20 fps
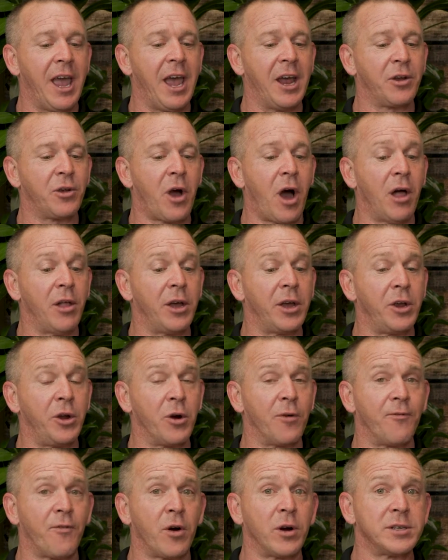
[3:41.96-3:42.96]
and call it
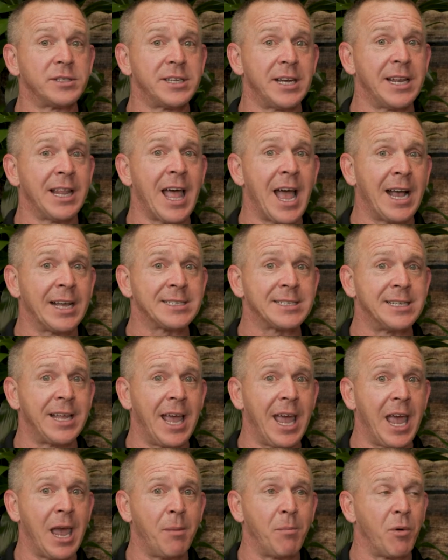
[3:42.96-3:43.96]
your first and last
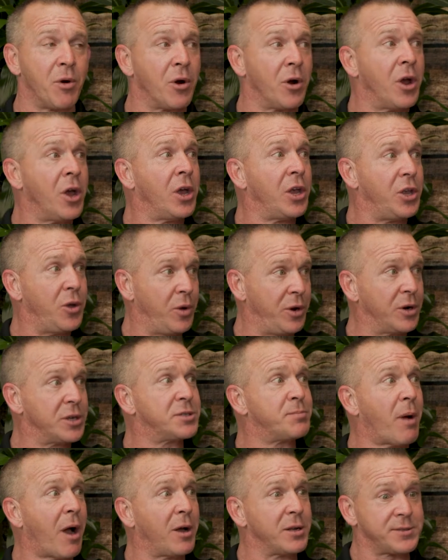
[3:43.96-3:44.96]
name or you and
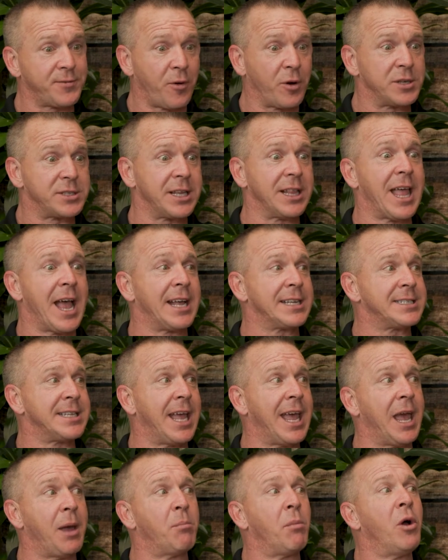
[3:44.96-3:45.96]
your spouse first and last
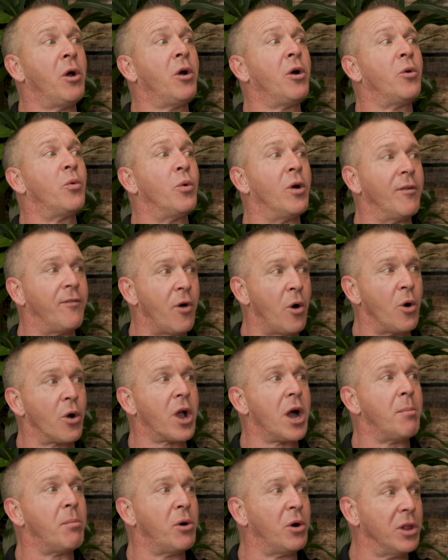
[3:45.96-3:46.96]
name
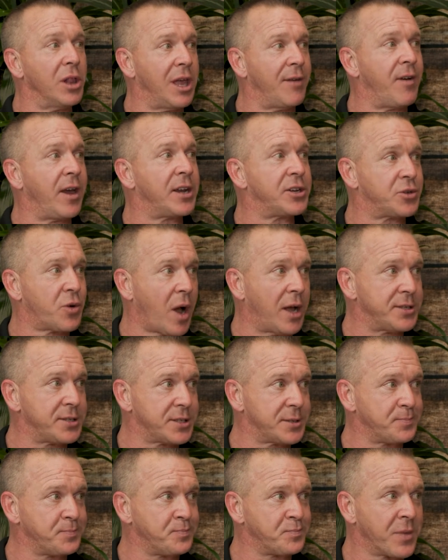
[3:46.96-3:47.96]
revocable living
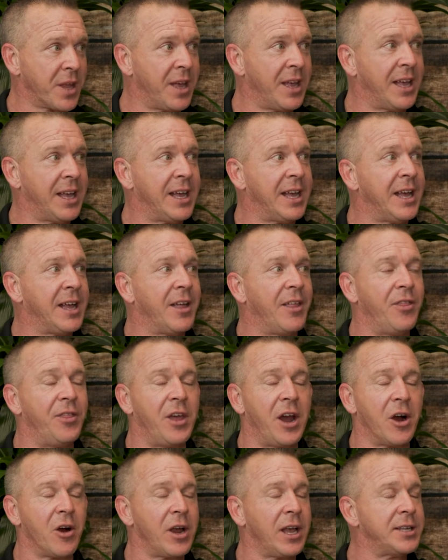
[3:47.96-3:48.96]
trust.
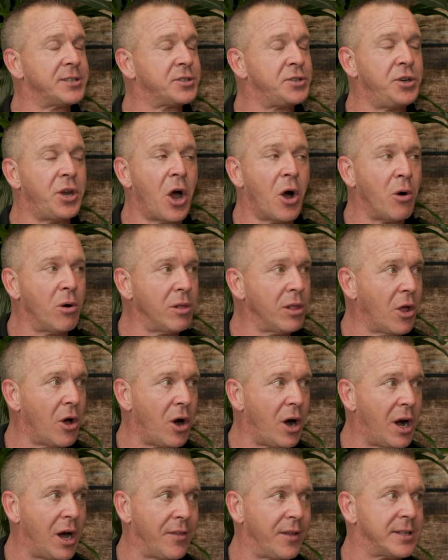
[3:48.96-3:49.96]
There is no
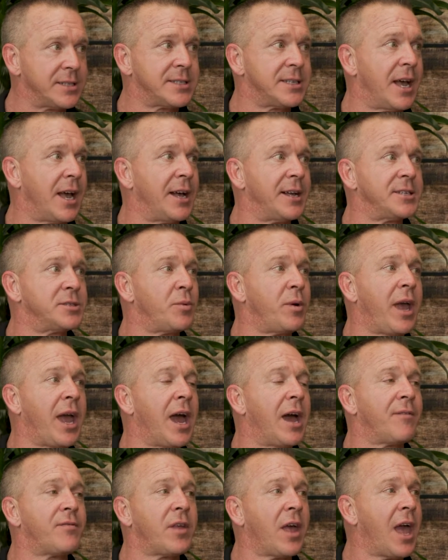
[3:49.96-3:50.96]
law that says we
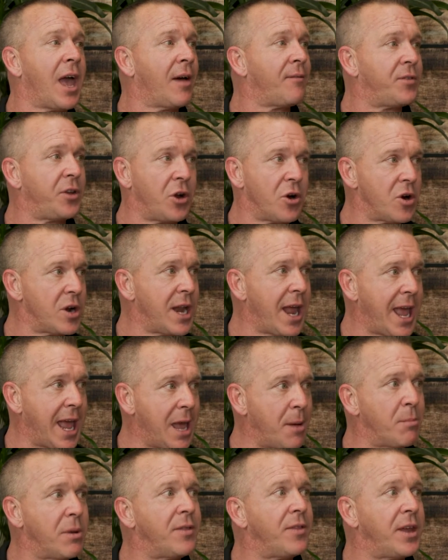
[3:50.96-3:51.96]
have to have your
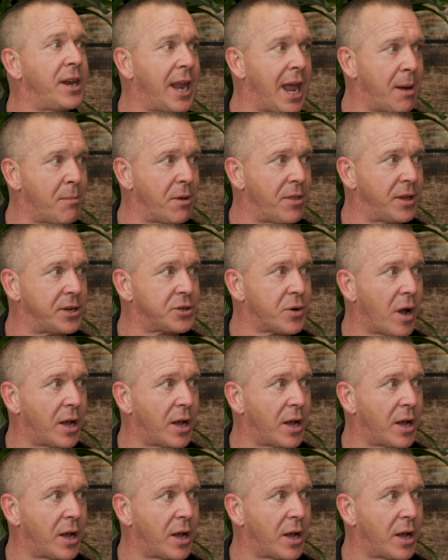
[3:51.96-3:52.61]
name in the name of the